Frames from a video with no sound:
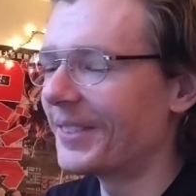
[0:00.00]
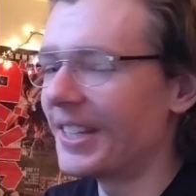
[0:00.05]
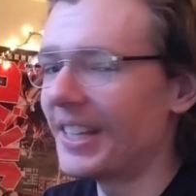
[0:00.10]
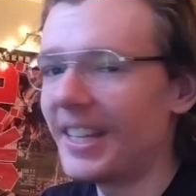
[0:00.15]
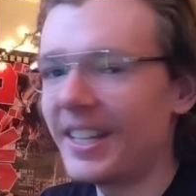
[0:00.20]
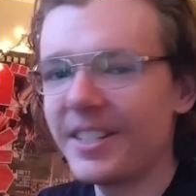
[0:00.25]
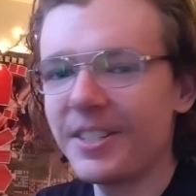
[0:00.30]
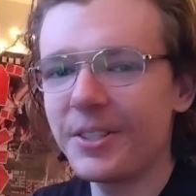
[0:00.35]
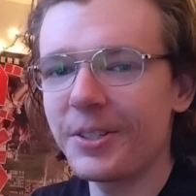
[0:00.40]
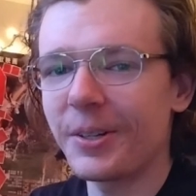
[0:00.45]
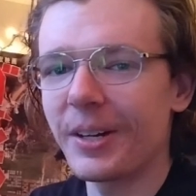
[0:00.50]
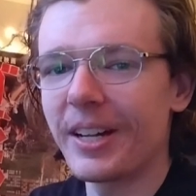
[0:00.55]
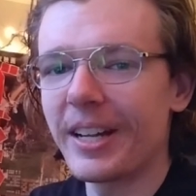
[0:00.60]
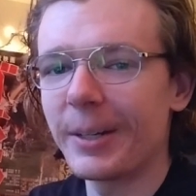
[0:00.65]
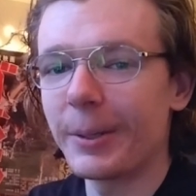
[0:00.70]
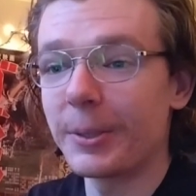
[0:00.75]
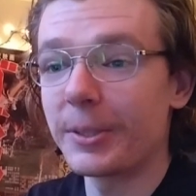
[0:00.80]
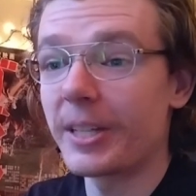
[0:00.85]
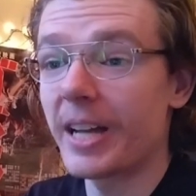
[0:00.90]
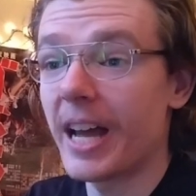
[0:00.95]
Easter
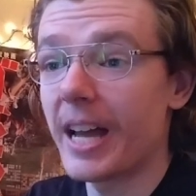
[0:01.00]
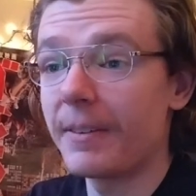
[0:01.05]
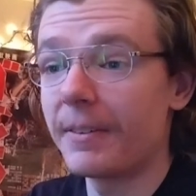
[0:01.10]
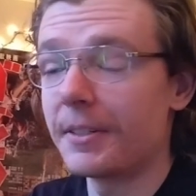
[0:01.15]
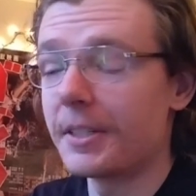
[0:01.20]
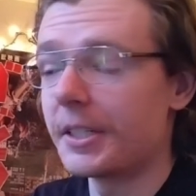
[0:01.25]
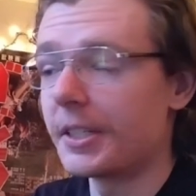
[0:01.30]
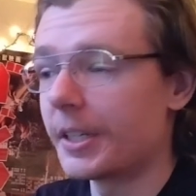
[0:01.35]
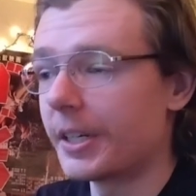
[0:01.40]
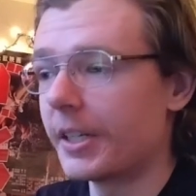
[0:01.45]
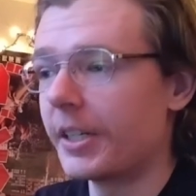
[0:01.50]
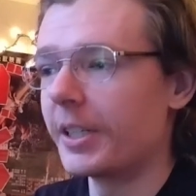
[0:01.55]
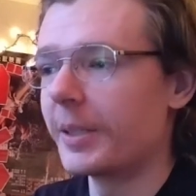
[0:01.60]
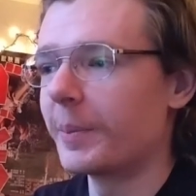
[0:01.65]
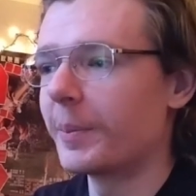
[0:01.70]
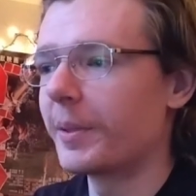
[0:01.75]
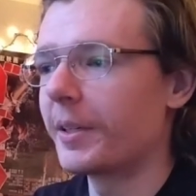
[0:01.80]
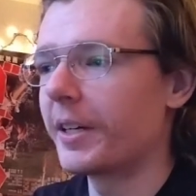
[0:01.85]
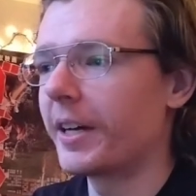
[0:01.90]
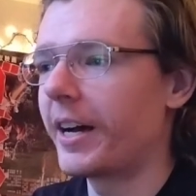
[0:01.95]
egg, which I haven't
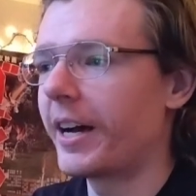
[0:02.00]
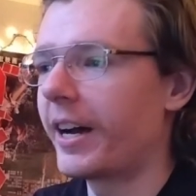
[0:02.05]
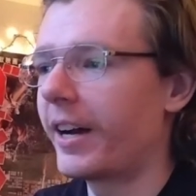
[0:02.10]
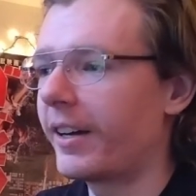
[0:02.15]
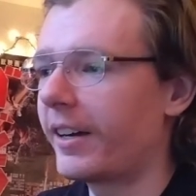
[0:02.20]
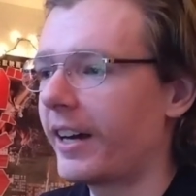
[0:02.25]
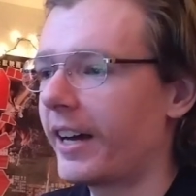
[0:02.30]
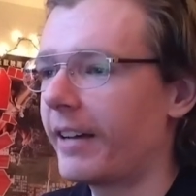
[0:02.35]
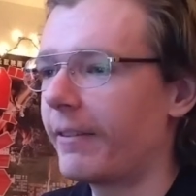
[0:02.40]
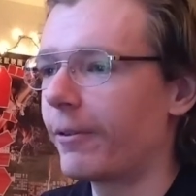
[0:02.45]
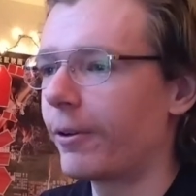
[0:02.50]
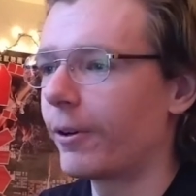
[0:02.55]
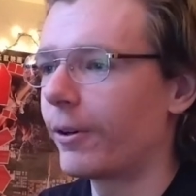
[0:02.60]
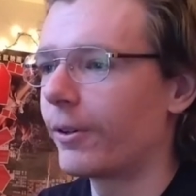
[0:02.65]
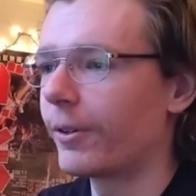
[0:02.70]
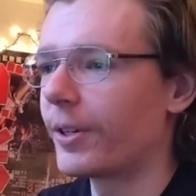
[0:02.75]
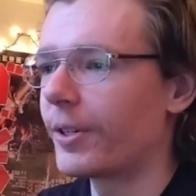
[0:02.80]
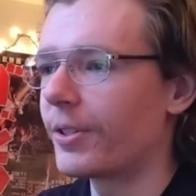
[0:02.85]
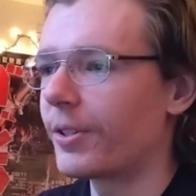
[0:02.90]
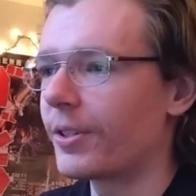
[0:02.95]
done, but I've
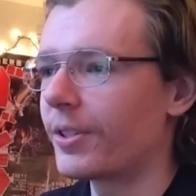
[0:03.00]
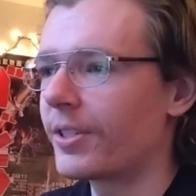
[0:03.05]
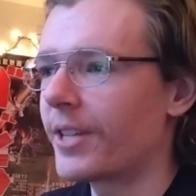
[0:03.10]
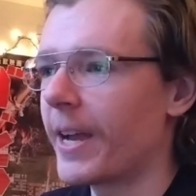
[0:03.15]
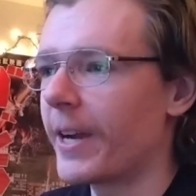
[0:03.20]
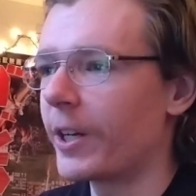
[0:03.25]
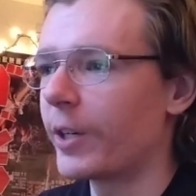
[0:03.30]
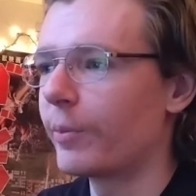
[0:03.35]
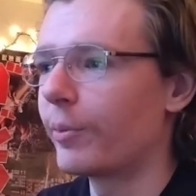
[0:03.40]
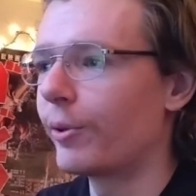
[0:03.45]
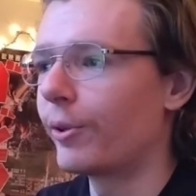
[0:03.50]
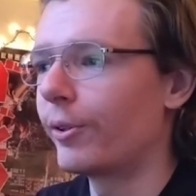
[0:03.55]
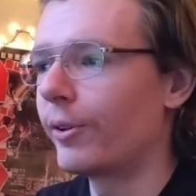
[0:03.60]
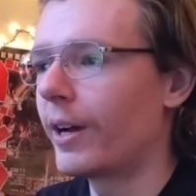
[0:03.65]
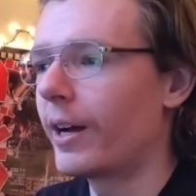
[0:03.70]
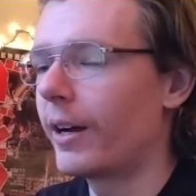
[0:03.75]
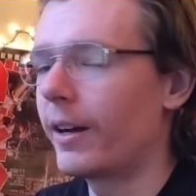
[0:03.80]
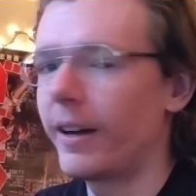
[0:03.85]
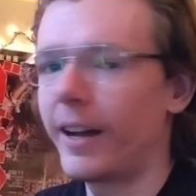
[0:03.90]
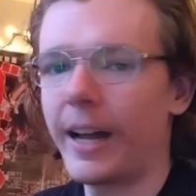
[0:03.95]
heard is just terrible.